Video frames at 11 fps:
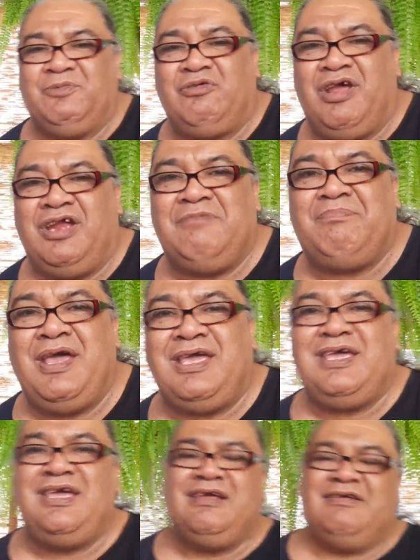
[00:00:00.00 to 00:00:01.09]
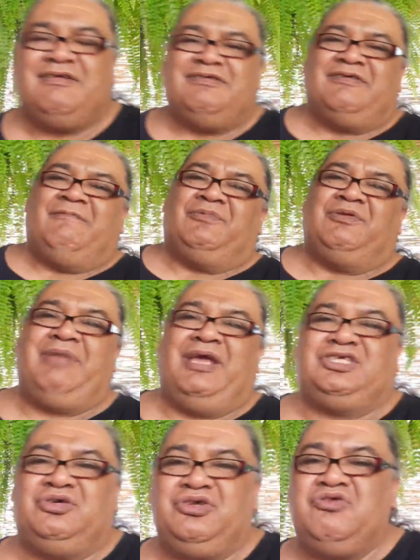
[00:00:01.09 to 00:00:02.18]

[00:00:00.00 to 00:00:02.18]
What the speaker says: Granny Becky, you make sure